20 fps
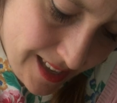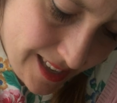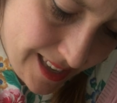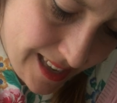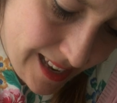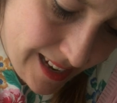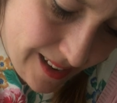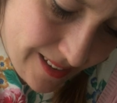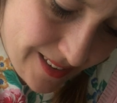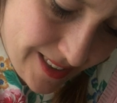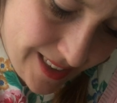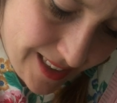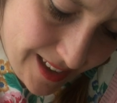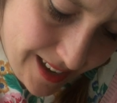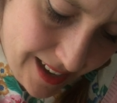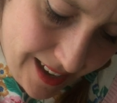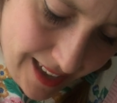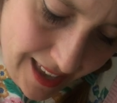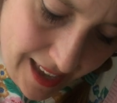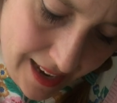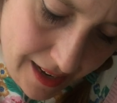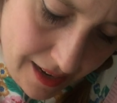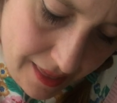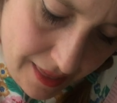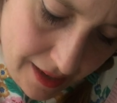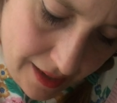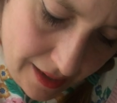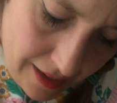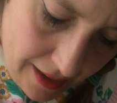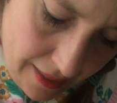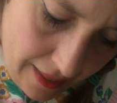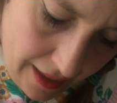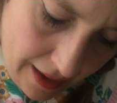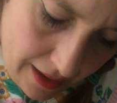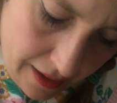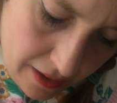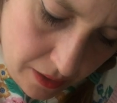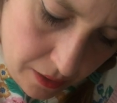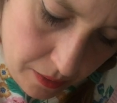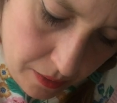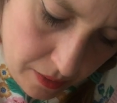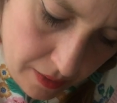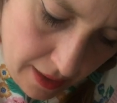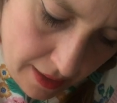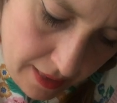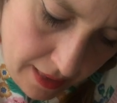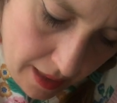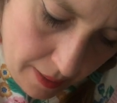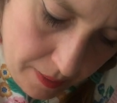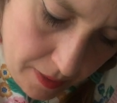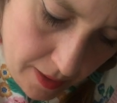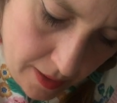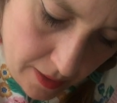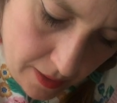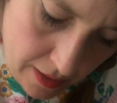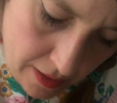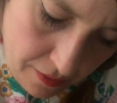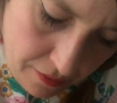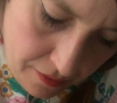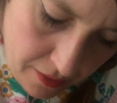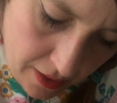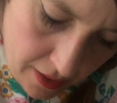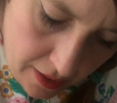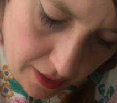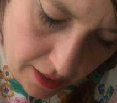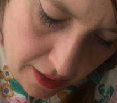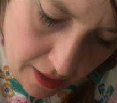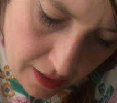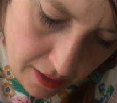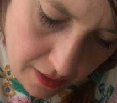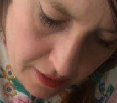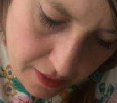yellow sky, anything like that, that's absolutely fine.